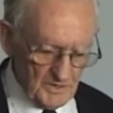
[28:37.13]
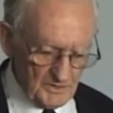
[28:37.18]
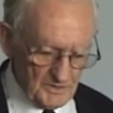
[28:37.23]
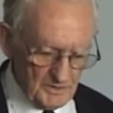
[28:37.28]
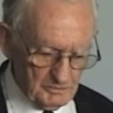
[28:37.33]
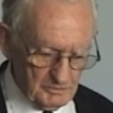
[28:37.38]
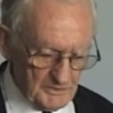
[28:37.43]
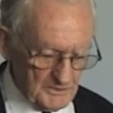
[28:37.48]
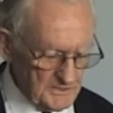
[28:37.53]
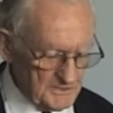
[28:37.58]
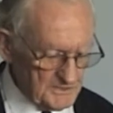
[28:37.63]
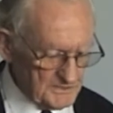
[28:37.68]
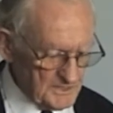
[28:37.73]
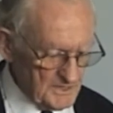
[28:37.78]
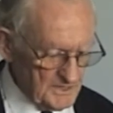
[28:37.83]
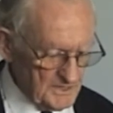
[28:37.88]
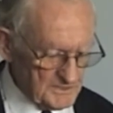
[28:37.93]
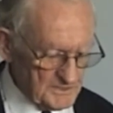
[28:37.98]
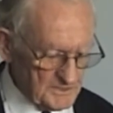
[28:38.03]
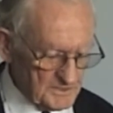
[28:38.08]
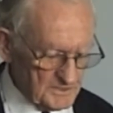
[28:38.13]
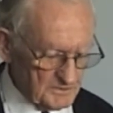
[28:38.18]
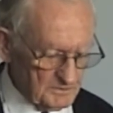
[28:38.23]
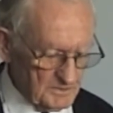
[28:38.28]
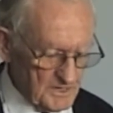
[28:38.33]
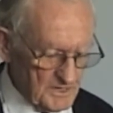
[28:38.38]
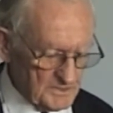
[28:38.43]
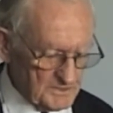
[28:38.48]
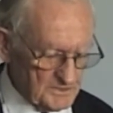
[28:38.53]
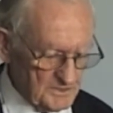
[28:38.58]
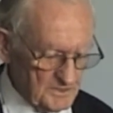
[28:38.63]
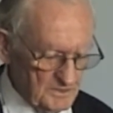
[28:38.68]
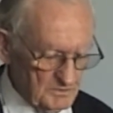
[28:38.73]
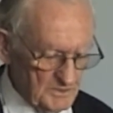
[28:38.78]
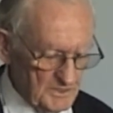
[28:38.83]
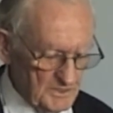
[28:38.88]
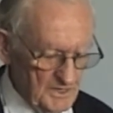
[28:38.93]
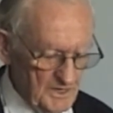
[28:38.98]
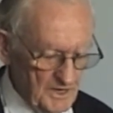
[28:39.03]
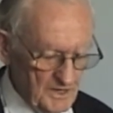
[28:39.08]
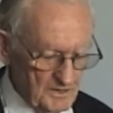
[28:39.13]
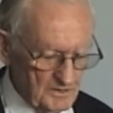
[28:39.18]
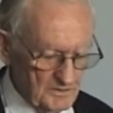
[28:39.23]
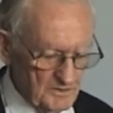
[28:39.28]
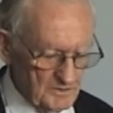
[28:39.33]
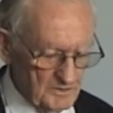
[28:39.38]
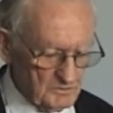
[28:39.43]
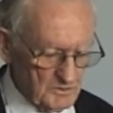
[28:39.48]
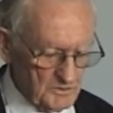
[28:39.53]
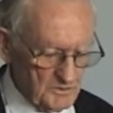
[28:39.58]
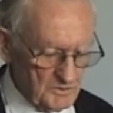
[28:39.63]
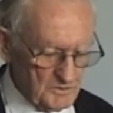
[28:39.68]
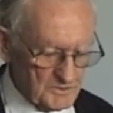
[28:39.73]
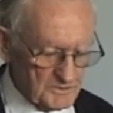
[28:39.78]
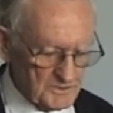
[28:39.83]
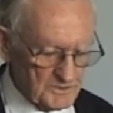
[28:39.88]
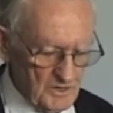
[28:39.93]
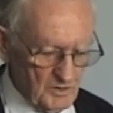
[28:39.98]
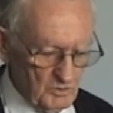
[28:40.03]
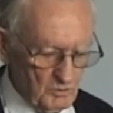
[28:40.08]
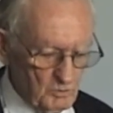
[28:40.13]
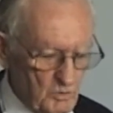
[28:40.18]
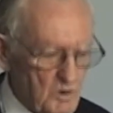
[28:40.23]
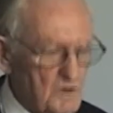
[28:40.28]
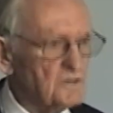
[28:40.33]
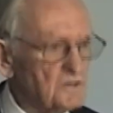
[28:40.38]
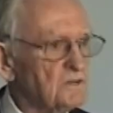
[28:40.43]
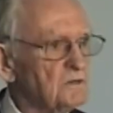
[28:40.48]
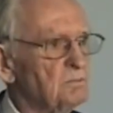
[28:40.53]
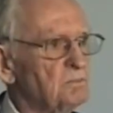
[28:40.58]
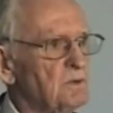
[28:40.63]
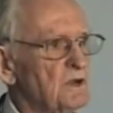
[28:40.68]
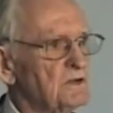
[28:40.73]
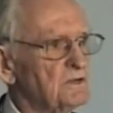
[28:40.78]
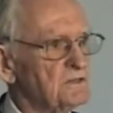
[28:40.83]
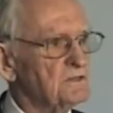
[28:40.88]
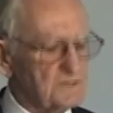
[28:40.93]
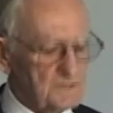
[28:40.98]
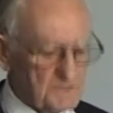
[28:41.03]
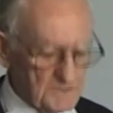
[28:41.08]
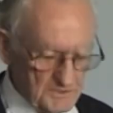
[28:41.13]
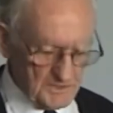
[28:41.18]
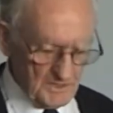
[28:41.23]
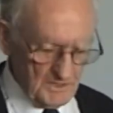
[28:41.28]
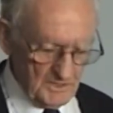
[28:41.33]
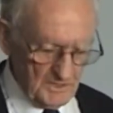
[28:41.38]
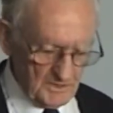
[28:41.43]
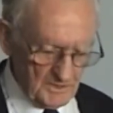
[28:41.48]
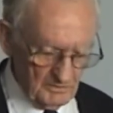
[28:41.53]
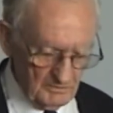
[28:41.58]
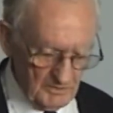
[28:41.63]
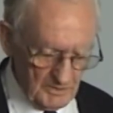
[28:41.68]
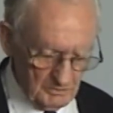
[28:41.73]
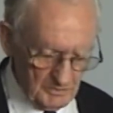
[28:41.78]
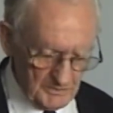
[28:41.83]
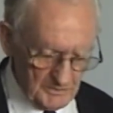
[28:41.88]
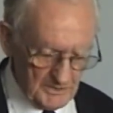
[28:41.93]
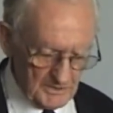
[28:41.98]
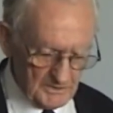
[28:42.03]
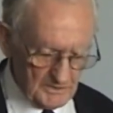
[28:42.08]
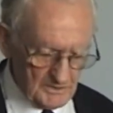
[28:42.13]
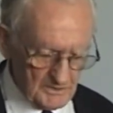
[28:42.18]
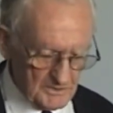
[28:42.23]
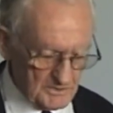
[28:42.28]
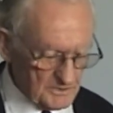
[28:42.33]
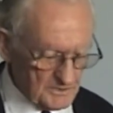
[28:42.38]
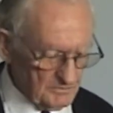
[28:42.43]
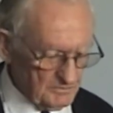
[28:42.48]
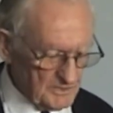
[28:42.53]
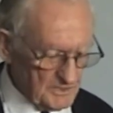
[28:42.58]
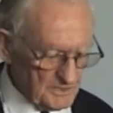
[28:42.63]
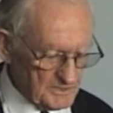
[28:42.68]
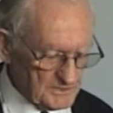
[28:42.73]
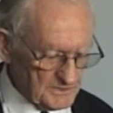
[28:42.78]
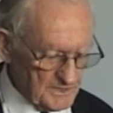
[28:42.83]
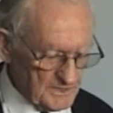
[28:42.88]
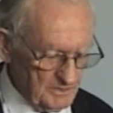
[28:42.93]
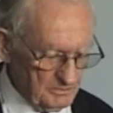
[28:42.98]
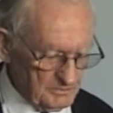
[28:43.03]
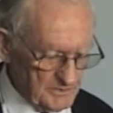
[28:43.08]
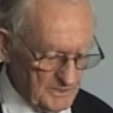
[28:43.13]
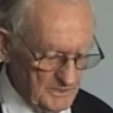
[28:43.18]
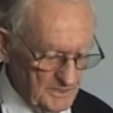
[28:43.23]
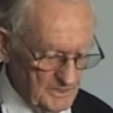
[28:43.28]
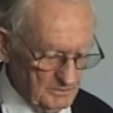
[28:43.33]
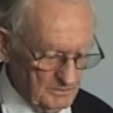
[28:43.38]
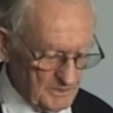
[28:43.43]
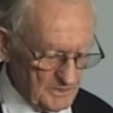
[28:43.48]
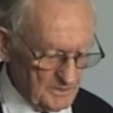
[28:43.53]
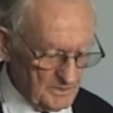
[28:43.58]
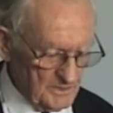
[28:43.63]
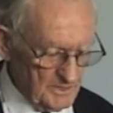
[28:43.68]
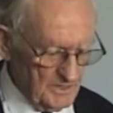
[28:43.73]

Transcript: The police stations throughout Germany had on their walls wanted posters giving particulars of the escaped airmen.